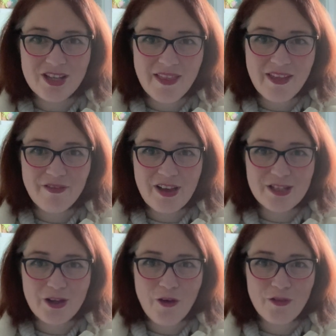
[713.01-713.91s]
and then find a
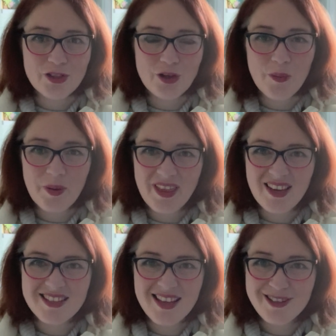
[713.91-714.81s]
coffee shop and then
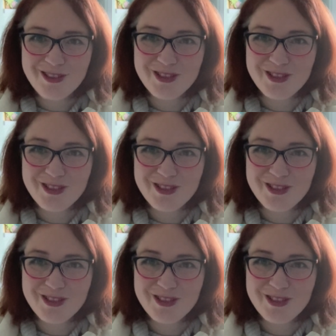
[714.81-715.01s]
sit and do